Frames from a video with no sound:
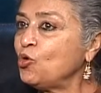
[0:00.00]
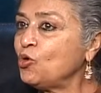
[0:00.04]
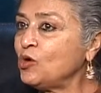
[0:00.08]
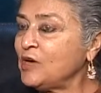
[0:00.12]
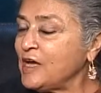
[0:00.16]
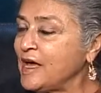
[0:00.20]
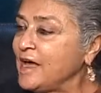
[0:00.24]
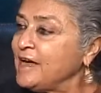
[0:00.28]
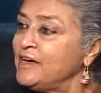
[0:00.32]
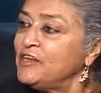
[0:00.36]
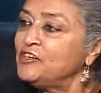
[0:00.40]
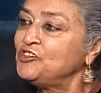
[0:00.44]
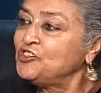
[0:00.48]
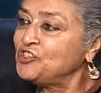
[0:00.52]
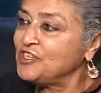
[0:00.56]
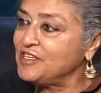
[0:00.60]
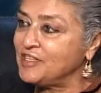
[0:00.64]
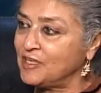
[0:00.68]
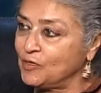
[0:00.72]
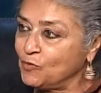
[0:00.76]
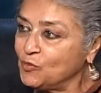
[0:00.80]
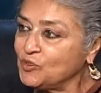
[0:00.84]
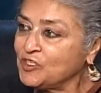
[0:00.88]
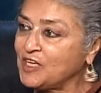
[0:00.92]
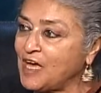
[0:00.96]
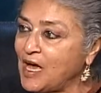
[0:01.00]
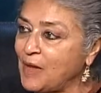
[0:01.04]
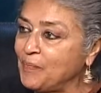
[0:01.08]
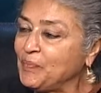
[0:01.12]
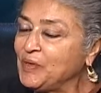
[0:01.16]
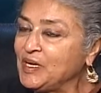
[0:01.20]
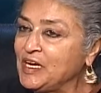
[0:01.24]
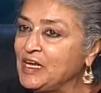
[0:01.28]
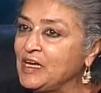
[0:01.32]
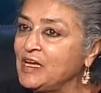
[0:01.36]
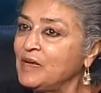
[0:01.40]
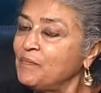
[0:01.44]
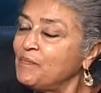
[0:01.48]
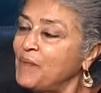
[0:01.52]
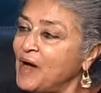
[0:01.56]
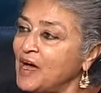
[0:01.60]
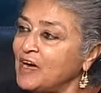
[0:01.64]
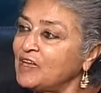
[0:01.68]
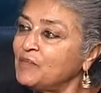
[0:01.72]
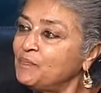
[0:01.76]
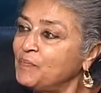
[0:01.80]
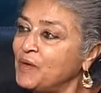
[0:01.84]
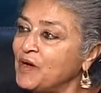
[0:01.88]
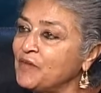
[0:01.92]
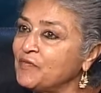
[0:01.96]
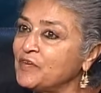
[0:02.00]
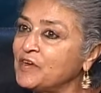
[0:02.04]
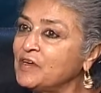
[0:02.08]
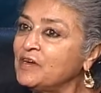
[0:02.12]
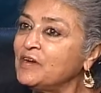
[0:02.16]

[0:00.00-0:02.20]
energy that was happening in Bharat Bhavan